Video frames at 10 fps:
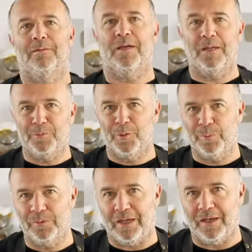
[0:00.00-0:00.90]
Time to
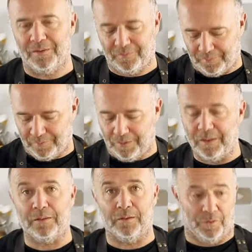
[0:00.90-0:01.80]
put the hands
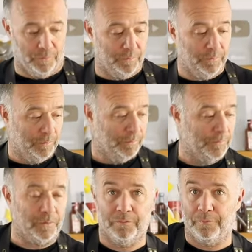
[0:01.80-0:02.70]
in the dough.
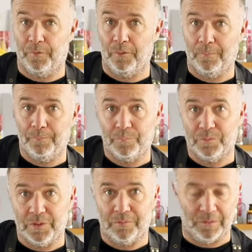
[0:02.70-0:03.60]
First of all,
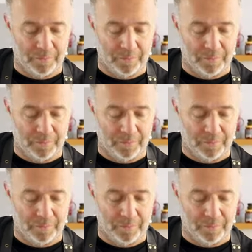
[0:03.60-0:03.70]
just a